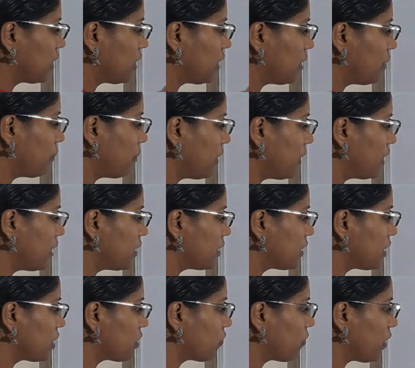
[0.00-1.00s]
3p
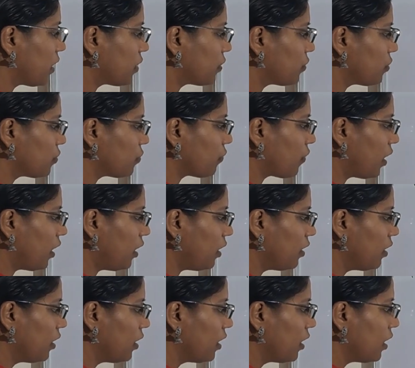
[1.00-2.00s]
is equal to 12.
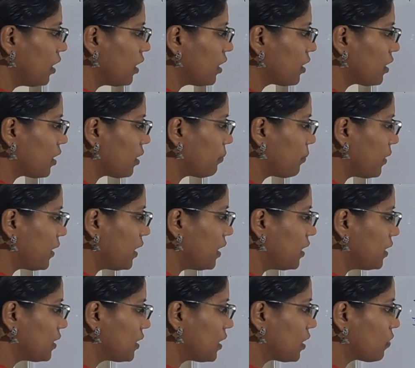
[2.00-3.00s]
Here
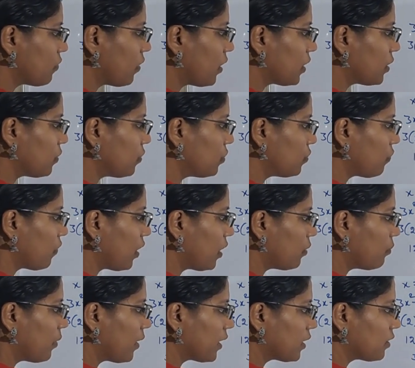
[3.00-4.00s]
p is equal to
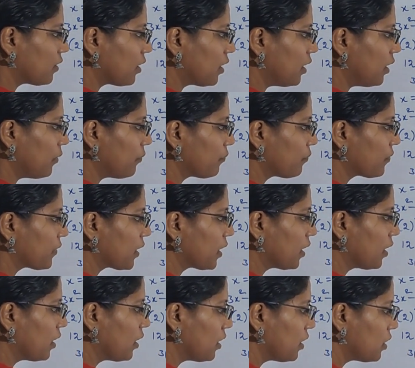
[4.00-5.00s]
12 by 3.
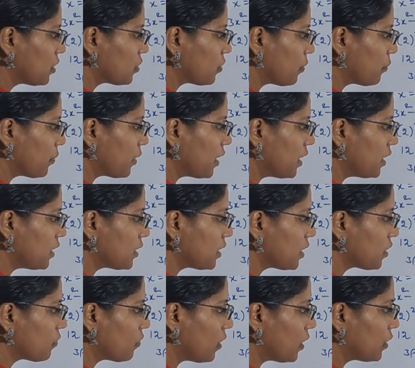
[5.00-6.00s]
So P is
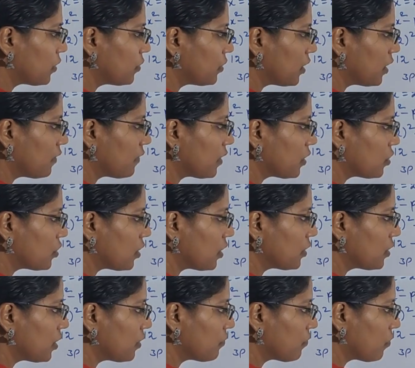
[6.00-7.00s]
equal to 3 1
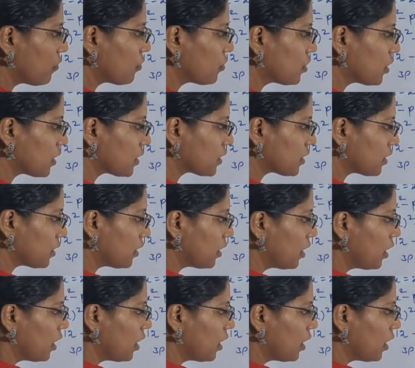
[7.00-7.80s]
ja 3 4 just.